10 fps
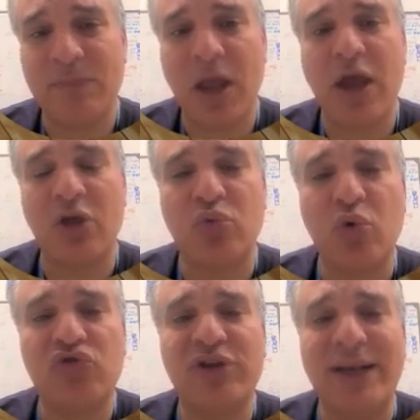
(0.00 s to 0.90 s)
It
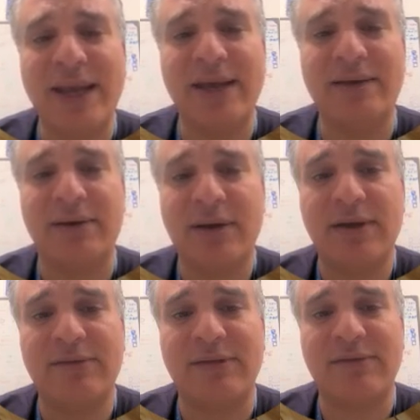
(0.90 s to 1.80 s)
was clear
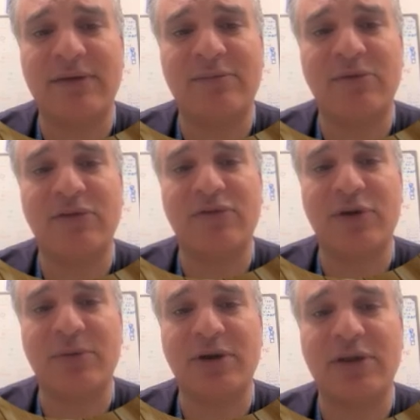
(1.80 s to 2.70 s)
that this
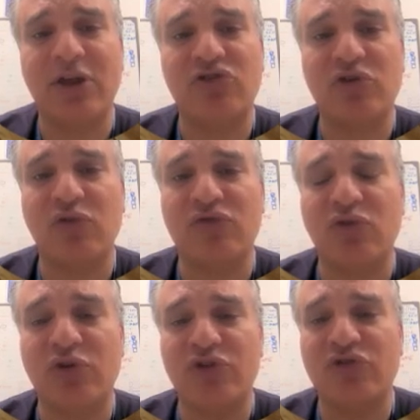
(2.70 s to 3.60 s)
misinterpretation of the
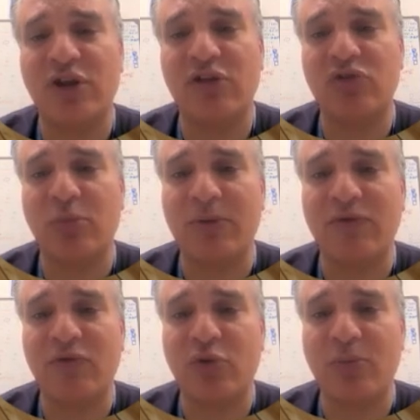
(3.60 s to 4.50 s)
original Stop
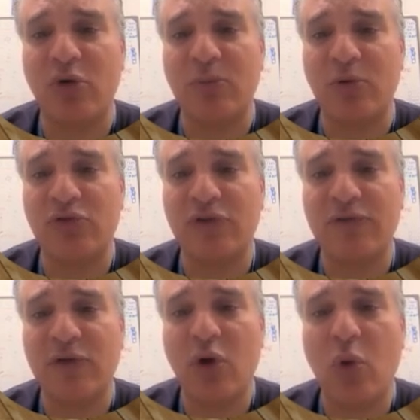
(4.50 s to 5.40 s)
Before You block process
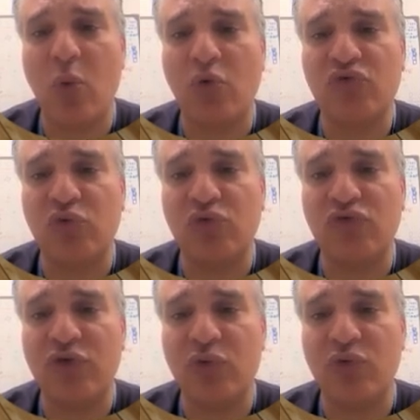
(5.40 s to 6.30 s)
was
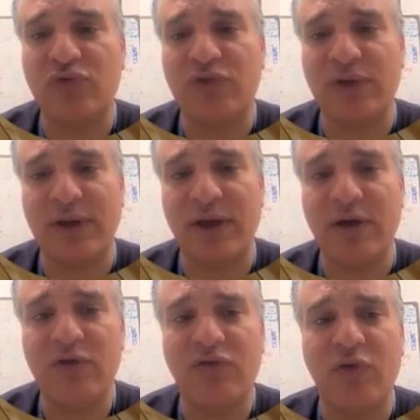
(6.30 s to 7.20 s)
confusing
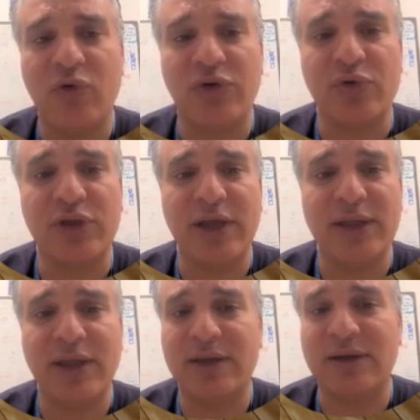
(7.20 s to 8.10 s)
for
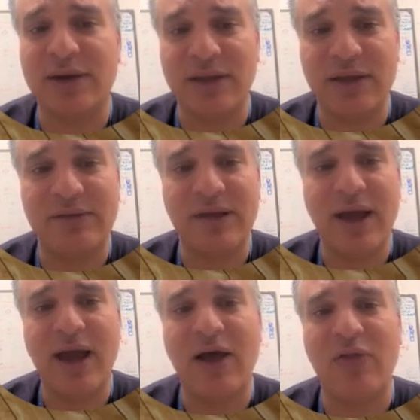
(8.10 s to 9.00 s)
rotating trainees
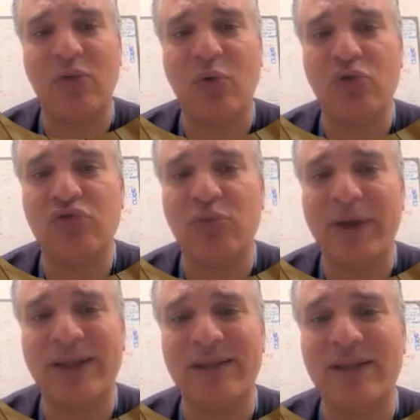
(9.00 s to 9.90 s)
and also
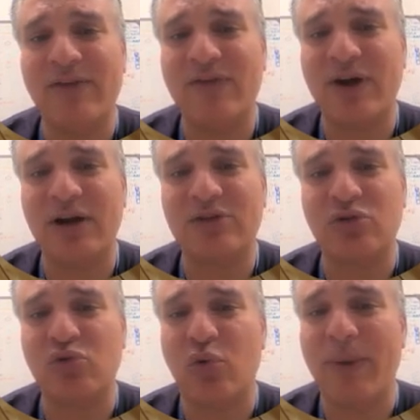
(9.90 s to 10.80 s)
made it difficult
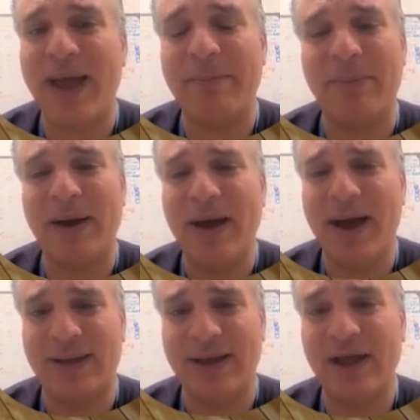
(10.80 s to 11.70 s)
to map
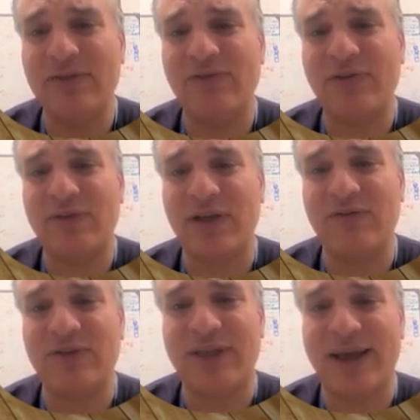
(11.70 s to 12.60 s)
an adverse
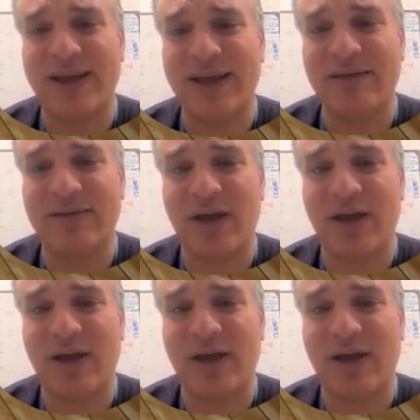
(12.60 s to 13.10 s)
event against a